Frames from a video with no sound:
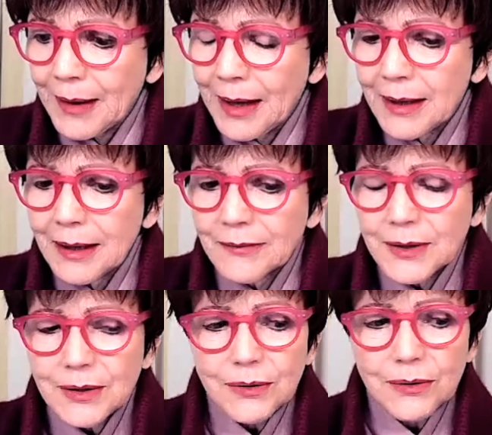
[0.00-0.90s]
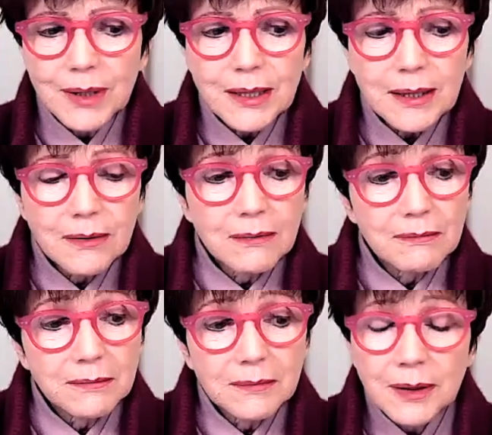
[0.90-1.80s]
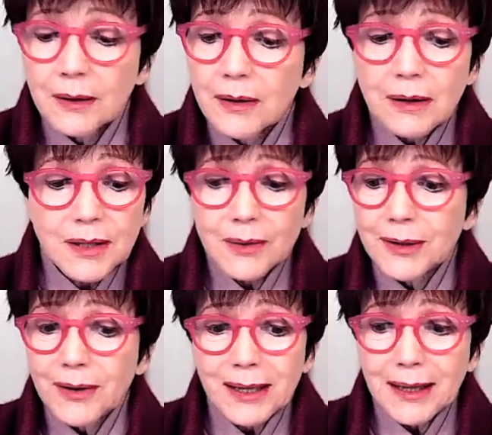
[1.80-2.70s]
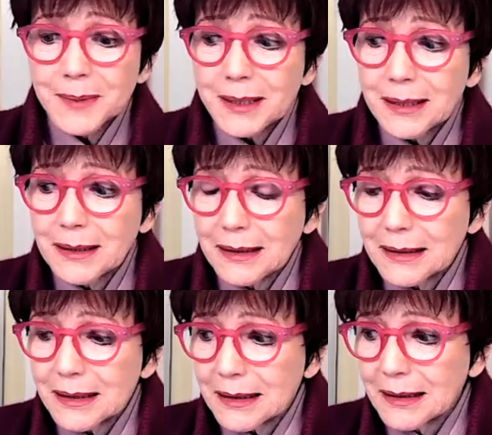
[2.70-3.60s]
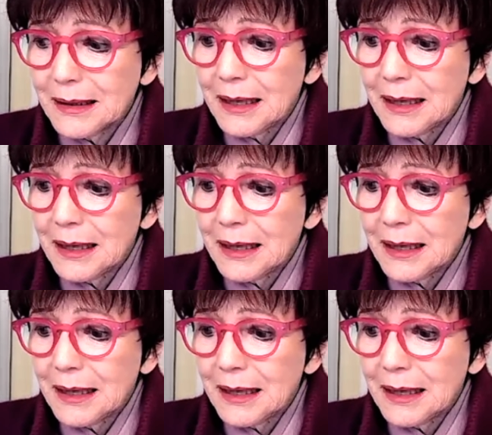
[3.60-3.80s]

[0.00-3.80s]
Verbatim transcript: And after two weeks, I thought, you know, so I drank cups of tea instead.